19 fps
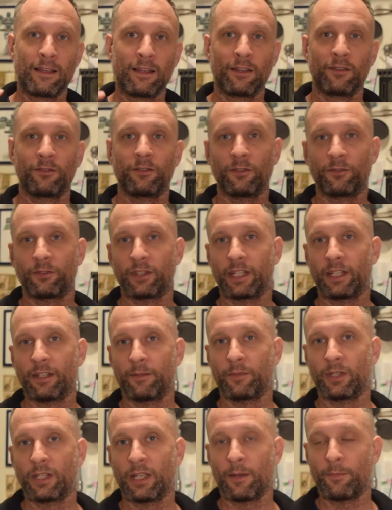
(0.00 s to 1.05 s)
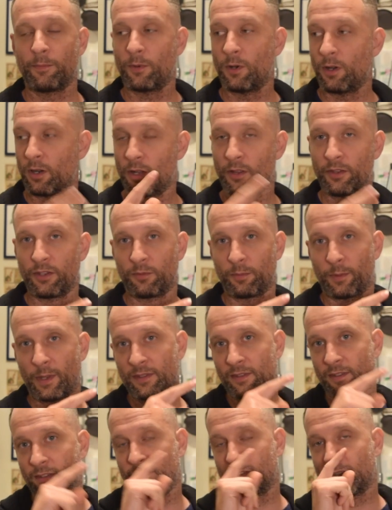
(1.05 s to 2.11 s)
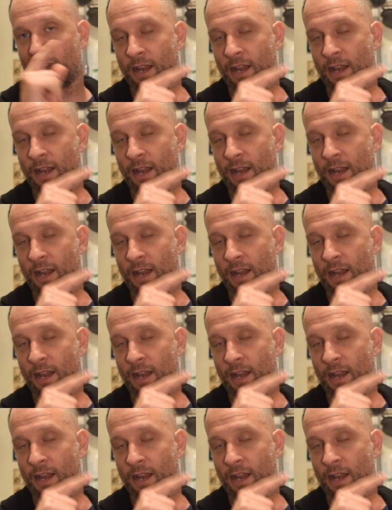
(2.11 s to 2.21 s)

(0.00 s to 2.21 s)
feel free to hit me up on all these places,